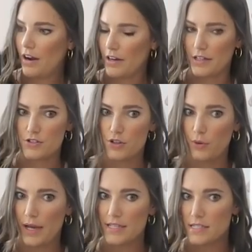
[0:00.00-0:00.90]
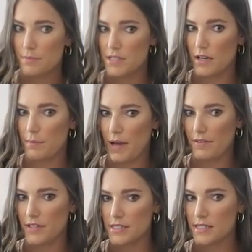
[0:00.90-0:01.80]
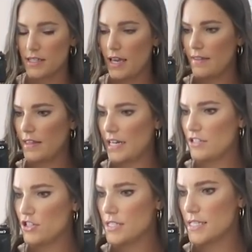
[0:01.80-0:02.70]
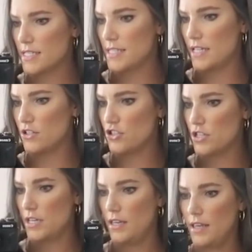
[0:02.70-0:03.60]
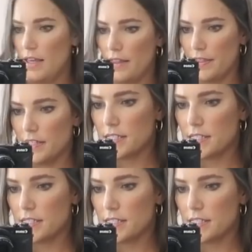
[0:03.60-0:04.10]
All right, so I zipped it up, obviously, and then I just cinched the